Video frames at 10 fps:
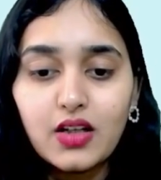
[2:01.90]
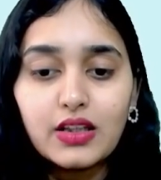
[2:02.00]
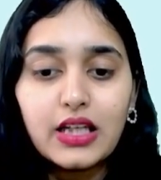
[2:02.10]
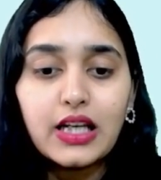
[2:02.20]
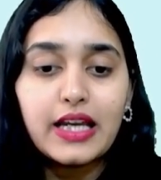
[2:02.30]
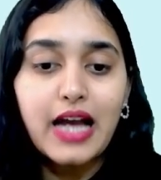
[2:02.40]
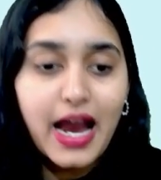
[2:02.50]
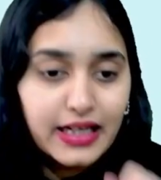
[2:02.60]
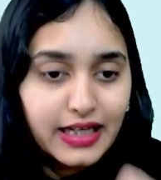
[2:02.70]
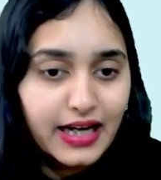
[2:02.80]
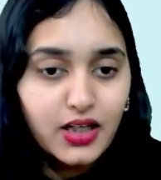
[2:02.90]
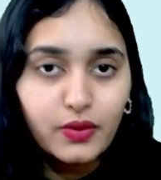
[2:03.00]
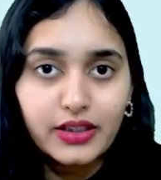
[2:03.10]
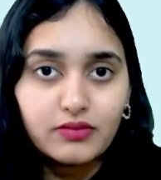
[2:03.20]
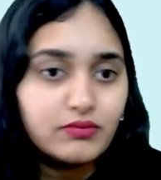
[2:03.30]
you're thinking like, I can do
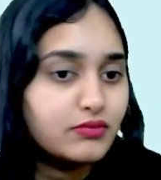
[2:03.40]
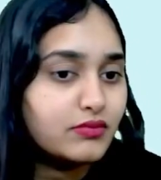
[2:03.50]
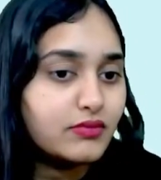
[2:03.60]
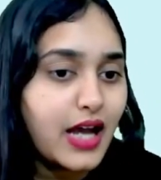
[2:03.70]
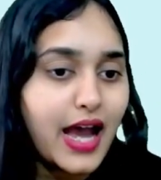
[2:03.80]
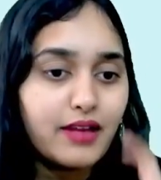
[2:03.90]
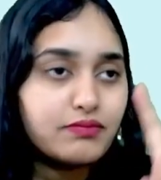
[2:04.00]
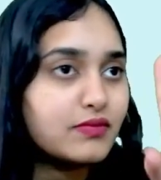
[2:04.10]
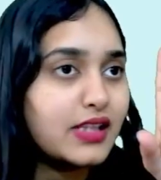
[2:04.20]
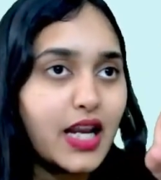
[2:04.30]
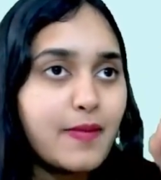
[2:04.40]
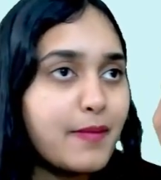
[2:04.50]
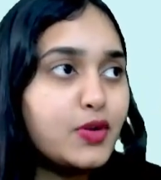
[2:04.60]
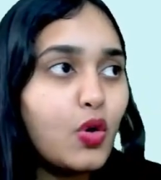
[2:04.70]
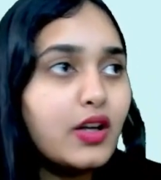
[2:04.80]
it, I'm
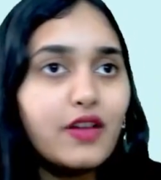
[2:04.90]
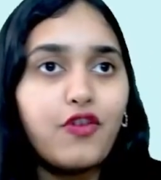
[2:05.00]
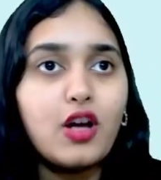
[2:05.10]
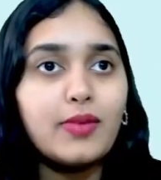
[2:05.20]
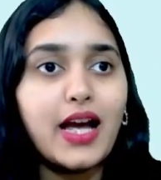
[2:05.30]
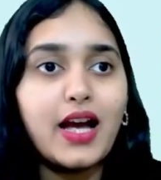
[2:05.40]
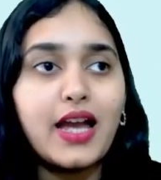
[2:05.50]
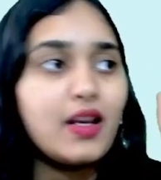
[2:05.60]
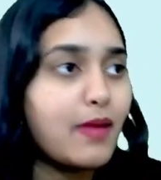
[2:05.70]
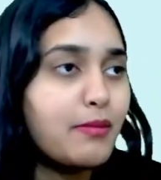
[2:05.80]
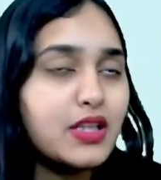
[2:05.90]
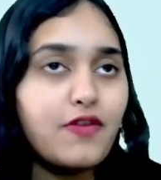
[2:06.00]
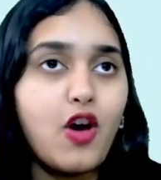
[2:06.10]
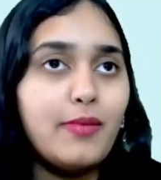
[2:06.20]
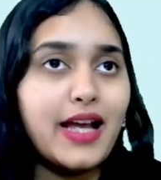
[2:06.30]
told the formula, I remember the
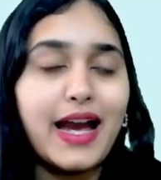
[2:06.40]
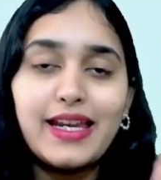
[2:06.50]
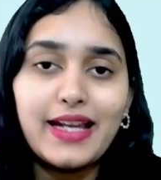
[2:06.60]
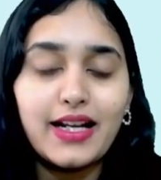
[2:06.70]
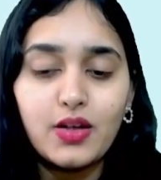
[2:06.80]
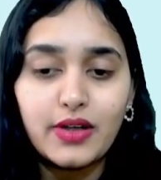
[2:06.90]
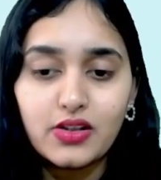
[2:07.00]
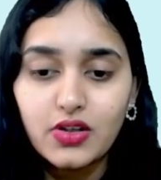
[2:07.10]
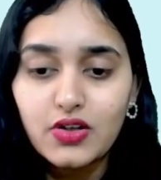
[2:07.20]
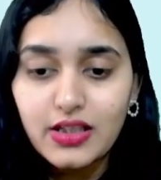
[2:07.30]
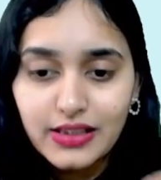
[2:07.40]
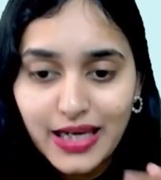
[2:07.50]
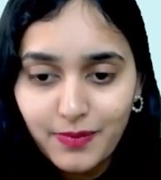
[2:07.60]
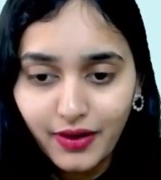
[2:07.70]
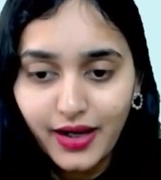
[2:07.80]
formula, I can do it. So you just
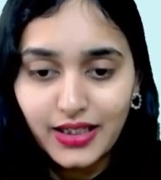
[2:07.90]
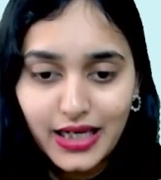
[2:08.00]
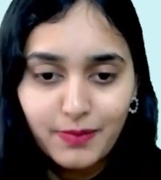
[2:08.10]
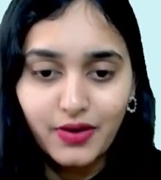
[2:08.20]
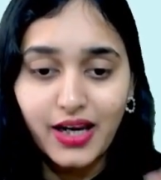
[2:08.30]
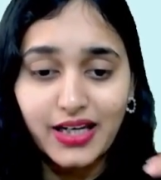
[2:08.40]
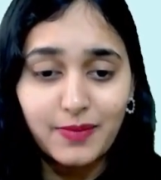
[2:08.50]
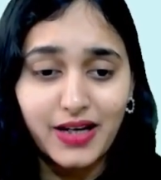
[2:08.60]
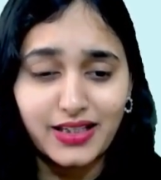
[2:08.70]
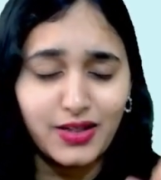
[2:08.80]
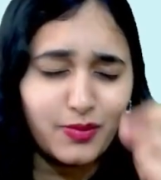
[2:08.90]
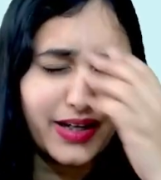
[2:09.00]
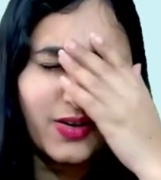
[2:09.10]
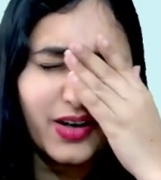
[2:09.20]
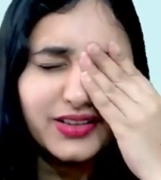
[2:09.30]
keep trying that, oh my
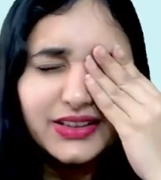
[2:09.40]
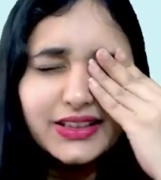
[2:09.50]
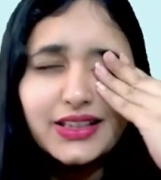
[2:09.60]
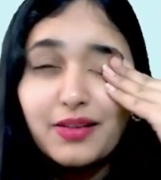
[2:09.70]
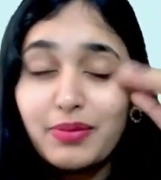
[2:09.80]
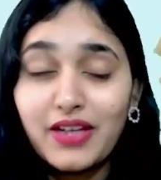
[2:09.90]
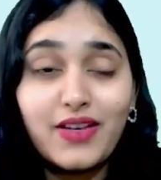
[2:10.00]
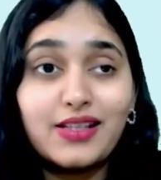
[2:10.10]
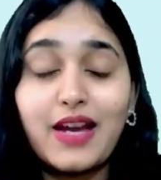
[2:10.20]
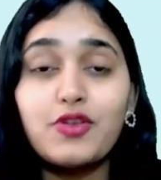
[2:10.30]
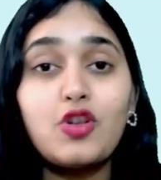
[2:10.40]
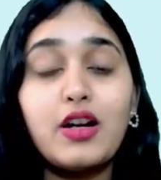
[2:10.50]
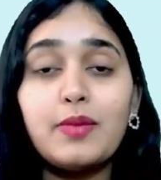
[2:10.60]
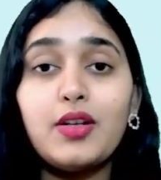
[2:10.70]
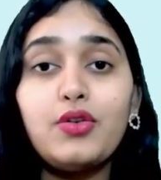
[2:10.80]
god, previously I was not
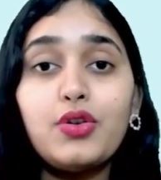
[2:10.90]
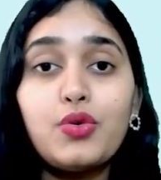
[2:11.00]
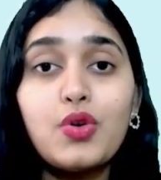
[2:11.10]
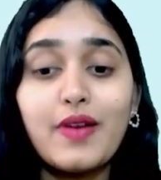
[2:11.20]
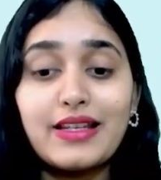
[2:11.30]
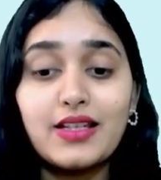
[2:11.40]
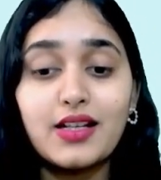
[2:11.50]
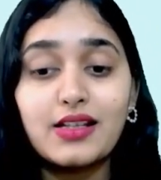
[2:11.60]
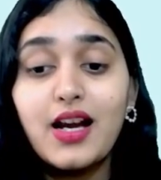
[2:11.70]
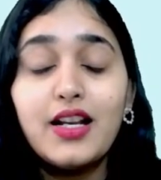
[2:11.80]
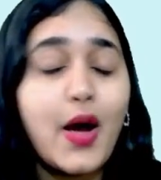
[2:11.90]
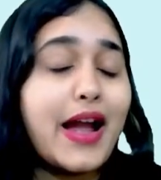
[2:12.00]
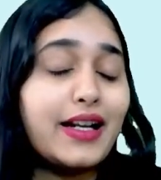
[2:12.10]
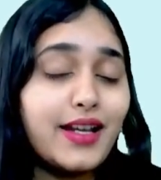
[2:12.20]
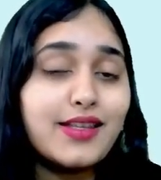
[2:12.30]
able to do 2 questions, now
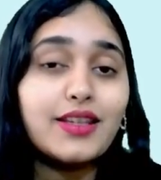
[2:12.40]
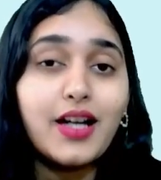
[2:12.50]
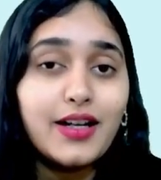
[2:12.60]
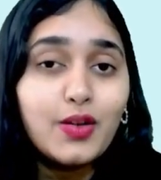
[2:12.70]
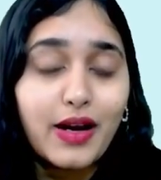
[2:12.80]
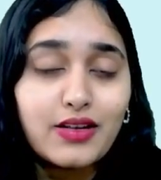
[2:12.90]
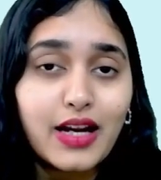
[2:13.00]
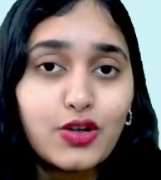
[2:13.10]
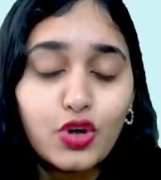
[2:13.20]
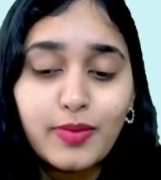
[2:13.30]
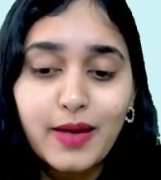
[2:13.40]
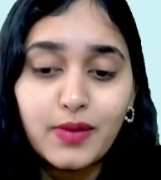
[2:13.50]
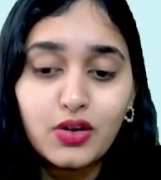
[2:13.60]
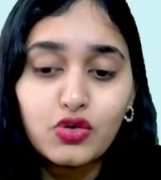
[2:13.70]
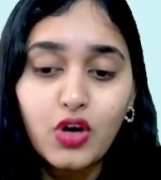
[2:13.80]
at least the 3rd question I should be
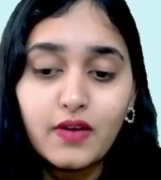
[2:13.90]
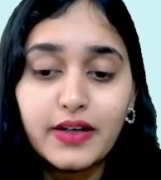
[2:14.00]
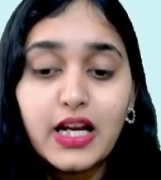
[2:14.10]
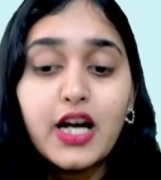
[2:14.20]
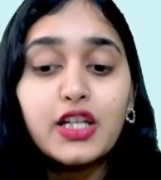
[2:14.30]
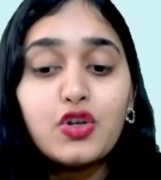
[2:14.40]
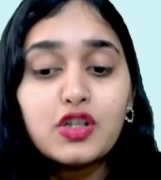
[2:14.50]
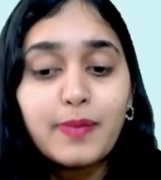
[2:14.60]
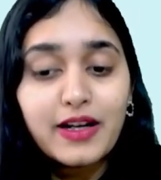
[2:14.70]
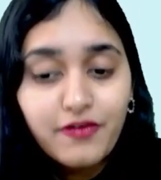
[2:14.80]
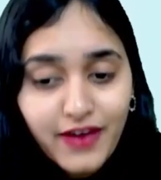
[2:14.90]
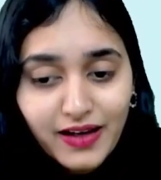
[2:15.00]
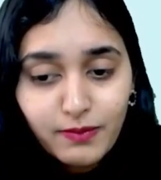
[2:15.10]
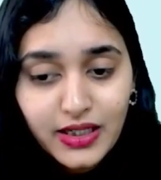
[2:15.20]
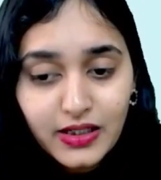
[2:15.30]
able to solve it. You spend
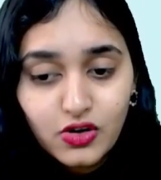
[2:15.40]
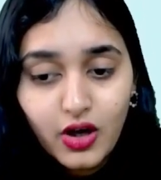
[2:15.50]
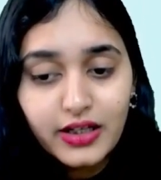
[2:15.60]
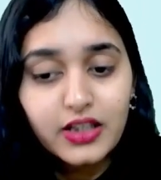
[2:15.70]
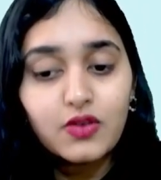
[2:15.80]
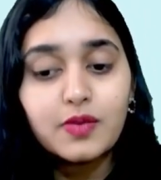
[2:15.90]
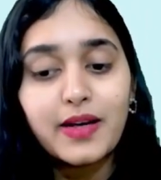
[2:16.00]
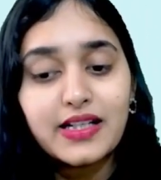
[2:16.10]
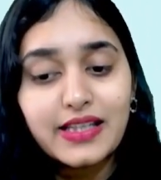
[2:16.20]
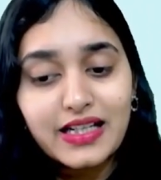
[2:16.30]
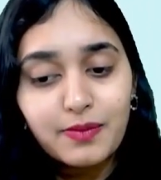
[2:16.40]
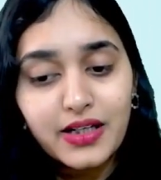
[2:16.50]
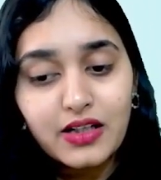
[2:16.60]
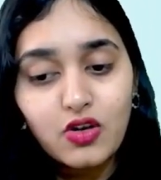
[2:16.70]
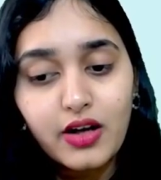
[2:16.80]
5 minutes on it, you spend 6
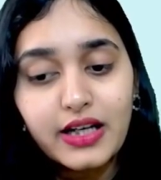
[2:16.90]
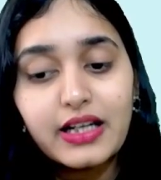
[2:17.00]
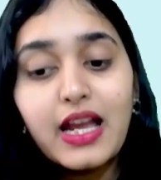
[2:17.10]
minutes on it,